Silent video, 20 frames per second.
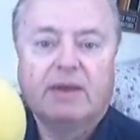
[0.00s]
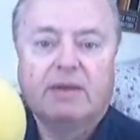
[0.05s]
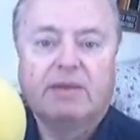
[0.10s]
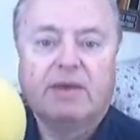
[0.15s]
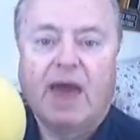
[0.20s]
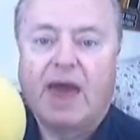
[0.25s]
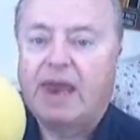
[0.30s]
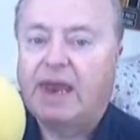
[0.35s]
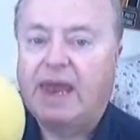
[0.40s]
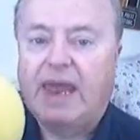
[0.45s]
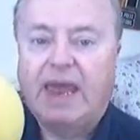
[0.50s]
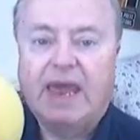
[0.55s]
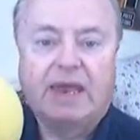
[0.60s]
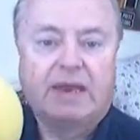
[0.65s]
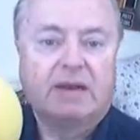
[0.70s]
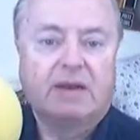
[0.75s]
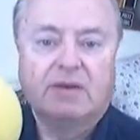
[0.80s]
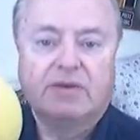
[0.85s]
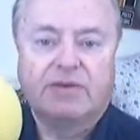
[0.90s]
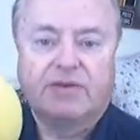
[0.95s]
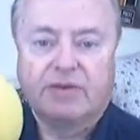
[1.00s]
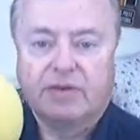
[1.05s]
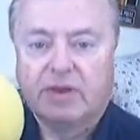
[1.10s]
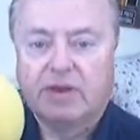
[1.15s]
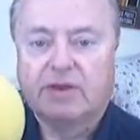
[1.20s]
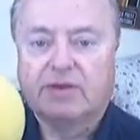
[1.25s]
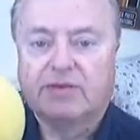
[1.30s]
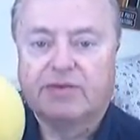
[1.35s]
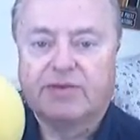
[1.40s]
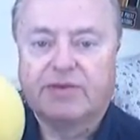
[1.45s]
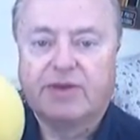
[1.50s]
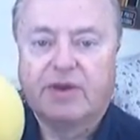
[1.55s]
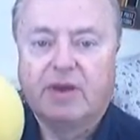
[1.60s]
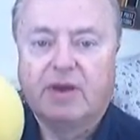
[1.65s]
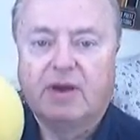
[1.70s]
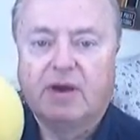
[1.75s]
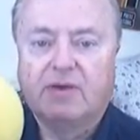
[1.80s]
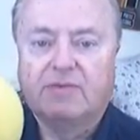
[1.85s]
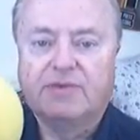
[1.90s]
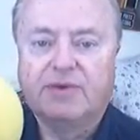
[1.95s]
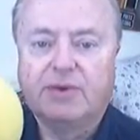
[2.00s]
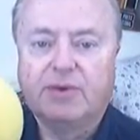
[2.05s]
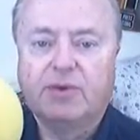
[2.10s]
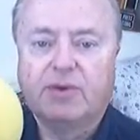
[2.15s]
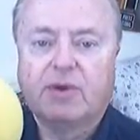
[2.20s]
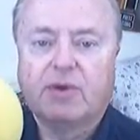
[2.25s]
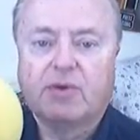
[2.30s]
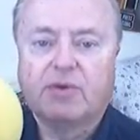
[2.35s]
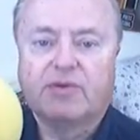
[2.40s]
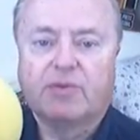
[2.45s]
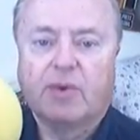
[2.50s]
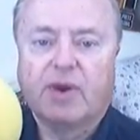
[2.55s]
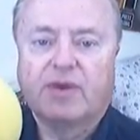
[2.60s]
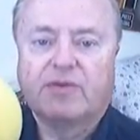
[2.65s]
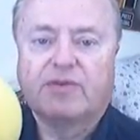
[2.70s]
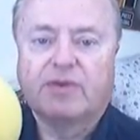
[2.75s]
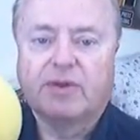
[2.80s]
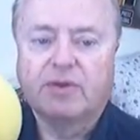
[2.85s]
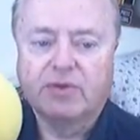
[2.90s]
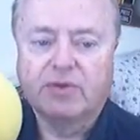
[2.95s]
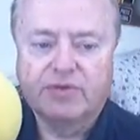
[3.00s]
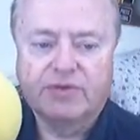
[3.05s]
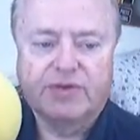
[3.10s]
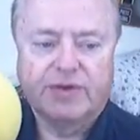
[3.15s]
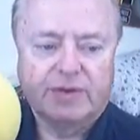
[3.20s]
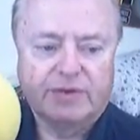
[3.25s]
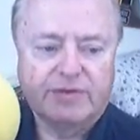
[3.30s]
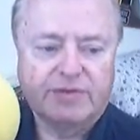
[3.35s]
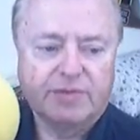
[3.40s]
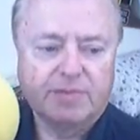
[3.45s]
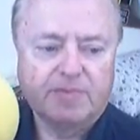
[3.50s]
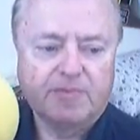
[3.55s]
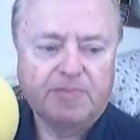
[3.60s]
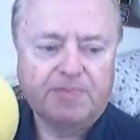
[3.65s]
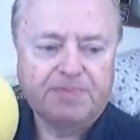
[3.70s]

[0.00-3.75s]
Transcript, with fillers: that endless list of New Year's resolutions.